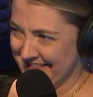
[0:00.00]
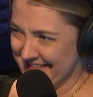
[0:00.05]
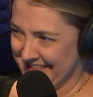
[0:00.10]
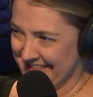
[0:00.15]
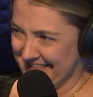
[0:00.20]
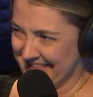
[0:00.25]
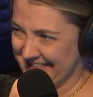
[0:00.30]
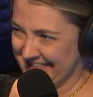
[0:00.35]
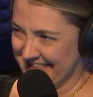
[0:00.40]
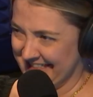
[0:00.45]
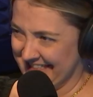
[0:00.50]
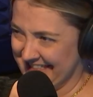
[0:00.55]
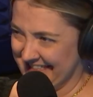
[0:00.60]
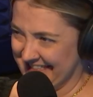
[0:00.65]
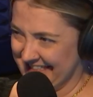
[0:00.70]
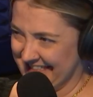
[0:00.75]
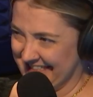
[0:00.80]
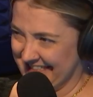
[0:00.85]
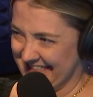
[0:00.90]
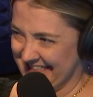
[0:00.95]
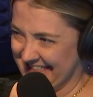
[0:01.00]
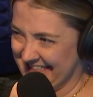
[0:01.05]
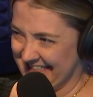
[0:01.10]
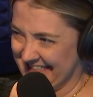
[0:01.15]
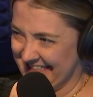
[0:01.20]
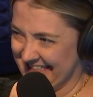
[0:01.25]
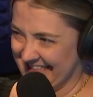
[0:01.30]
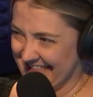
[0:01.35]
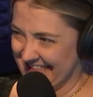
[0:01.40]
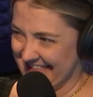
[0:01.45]

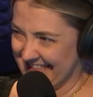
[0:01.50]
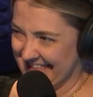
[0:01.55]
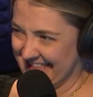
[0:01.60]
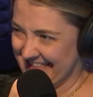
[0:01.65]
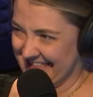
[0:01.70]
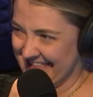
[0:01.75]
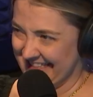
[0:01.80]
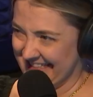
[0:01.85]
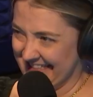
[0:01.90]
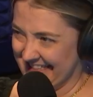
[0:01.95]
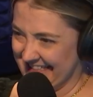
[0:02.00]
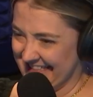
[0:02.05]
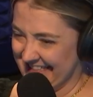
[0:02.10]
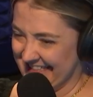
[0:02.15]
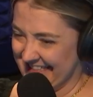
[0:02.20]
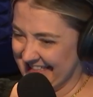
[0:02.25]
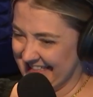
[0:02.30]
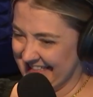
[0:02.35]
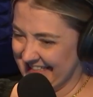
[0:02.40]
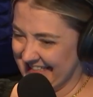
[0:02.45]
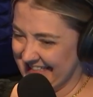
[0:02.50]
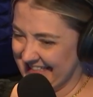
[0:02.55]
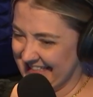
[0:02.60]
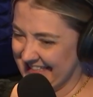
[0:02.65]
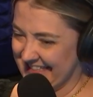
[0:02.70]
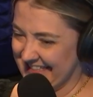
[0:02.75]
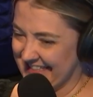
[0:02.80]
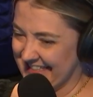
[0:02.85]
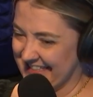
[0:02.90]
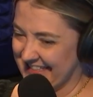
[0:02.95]

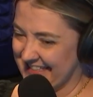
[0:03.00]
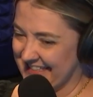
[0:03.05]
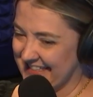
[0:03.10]
No words are spoken by the person on screen.